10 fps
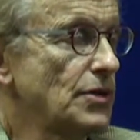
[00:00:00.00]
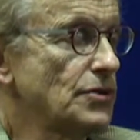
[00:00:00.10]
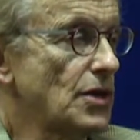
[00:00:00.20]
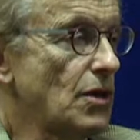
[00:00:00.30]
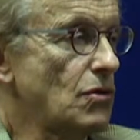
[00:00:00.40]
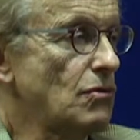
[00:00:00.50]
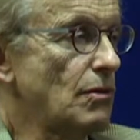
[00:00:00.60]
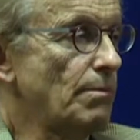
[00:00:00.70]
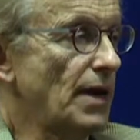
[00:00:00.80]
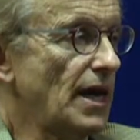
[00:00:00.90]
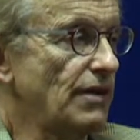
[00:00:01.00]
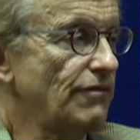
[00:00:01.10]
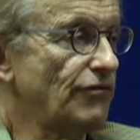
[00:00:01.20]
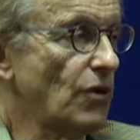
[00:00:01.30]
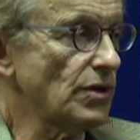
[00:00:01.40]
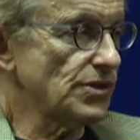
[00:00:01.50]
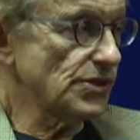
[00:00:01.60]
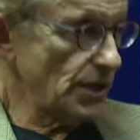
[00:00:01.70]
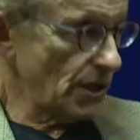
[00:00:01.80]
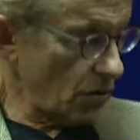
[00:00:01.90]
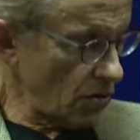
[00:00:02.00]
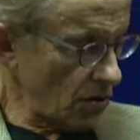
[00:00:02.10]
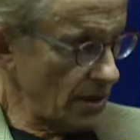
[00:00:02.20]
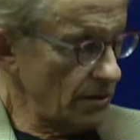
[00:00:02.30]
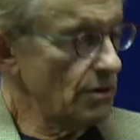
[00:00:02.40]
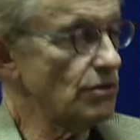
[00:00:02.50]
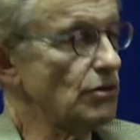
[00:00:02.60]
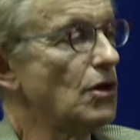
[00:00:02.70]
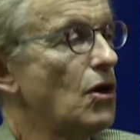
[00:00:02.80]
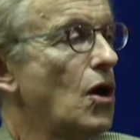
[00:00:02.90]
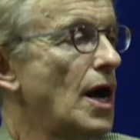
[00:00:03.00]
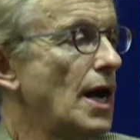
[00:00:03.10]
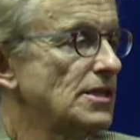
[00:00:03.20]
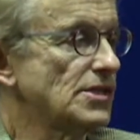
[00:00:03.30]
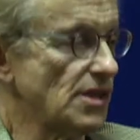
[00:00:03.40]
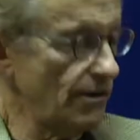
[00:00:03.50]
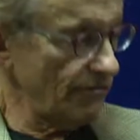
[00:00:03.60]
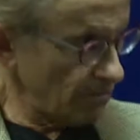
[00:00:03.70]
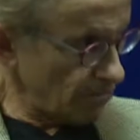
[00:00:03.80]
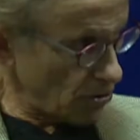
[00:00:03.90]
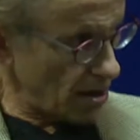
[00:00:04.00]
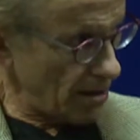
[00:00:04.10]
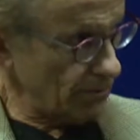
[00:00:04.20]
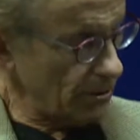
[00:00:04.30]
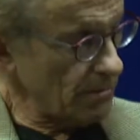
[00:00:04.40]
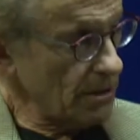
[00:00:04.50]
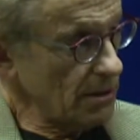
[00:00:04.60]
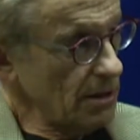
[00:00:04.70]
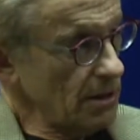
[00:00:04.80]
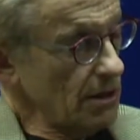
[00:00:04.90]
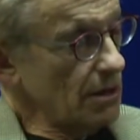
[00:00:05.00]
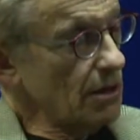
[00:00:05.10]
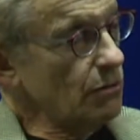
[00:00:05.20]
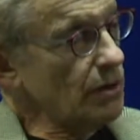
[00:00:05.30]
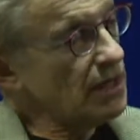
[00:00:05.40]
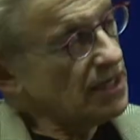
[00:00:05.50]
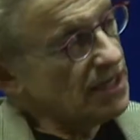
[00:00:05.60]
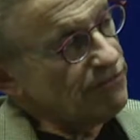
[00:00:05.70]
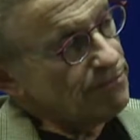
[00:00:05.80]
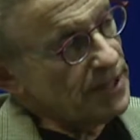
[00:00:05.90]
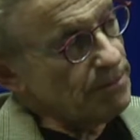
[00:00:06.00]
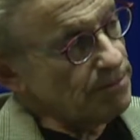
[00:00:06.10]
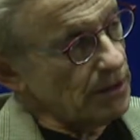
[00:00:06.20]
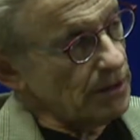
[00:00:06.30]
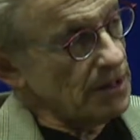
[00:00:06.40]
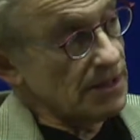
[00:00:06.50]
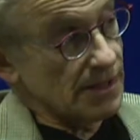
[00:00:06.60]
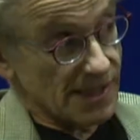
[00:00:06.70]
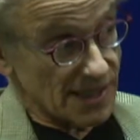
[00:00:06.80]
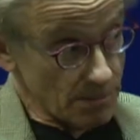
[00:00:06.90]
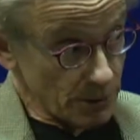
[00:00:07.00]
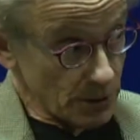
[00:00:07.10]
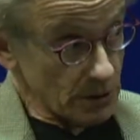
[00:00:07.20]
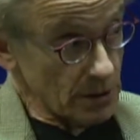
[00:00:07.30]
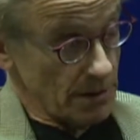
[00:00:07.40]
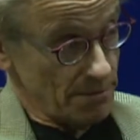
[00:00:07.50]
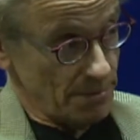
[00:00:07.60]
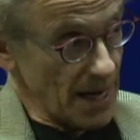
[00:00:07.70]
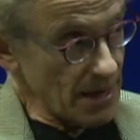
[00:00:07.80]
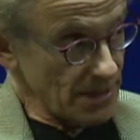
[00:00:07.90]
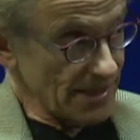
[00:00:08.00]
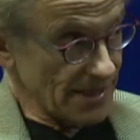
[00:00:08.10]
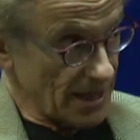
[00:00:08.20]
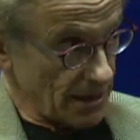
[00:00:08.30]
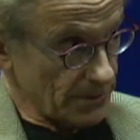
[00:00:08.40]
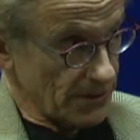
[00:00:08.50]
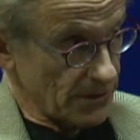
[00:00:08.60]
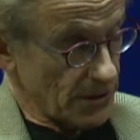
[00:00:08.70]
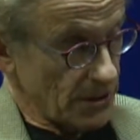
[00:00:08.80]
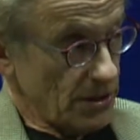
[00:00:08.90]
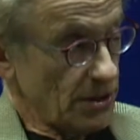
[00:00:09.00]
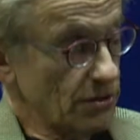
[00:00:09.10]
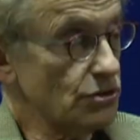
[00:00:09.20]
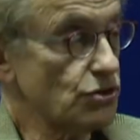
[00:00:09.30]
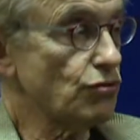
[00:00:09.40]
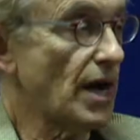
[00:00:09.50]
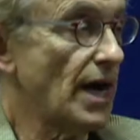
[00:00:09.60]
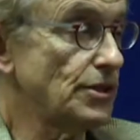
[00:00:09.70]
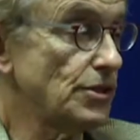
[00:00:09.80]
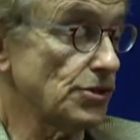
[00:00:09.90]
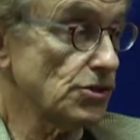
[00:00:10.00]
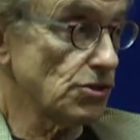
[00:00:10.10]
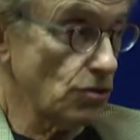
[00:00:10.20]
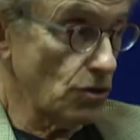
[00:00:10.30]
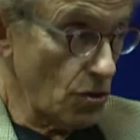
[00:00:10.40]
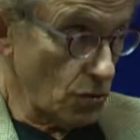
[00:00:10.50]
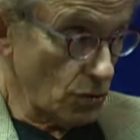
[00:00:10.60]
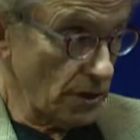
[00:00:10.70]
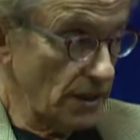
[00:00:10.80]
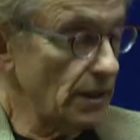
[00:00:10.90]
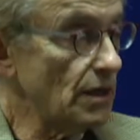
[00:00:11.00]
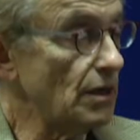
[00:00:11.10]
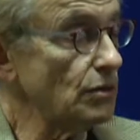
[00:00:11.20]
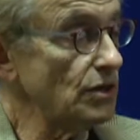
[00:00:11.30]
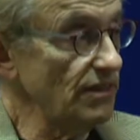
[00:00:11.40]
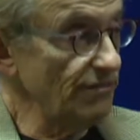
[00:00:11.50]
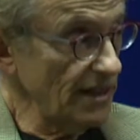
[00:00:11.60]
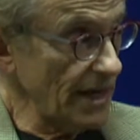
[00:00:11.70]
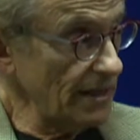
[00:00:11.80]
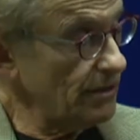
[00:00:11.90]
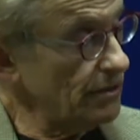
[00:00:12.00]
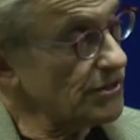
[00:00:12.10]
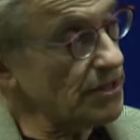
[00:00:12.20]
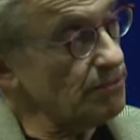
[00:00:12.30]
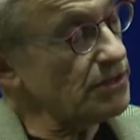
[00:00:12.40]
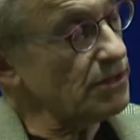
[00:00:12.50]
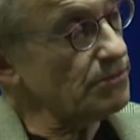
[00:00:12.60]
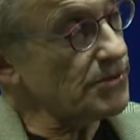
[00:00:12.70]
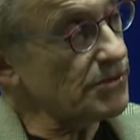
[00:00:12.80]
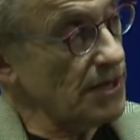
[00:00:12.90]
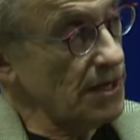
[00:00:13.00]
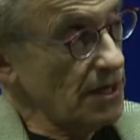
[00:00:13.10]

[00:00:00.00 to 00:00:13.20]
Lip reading: So by focusing on the cause of the problem, we can give people simple baby steps to try to slowly alleviate their symptoms,